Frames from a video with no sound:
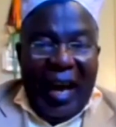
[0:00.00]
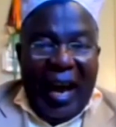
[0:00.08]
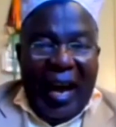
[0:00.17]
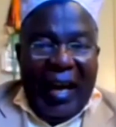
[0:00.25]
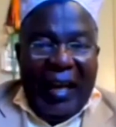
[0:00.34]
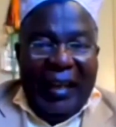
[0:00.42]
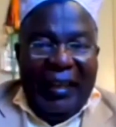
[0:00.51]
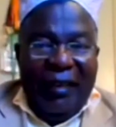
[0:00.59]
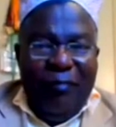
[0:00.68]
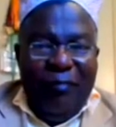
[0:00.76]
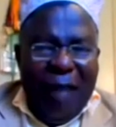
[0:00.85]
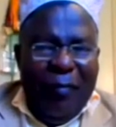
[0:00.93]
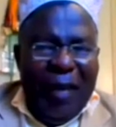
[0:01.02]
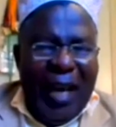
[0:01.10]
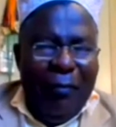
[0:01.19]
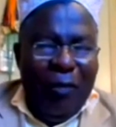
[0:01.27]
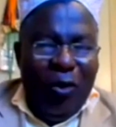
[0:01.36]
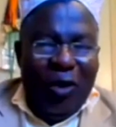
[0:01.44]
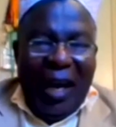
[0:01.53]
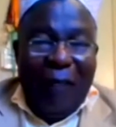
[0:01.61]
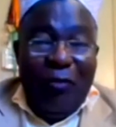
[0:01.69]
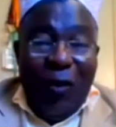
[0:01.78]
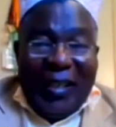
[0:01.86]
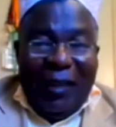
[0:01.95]
And maybe I'm looking, I'm
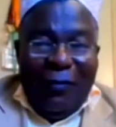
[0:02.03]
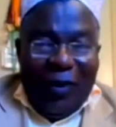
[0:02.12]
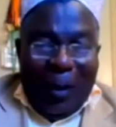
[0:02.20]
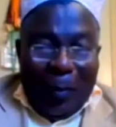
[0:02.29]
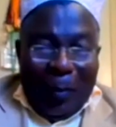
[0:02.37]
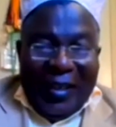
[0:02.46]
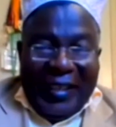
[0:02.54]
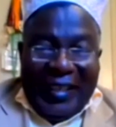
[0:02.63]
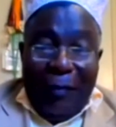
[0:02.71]
waiting for the policy.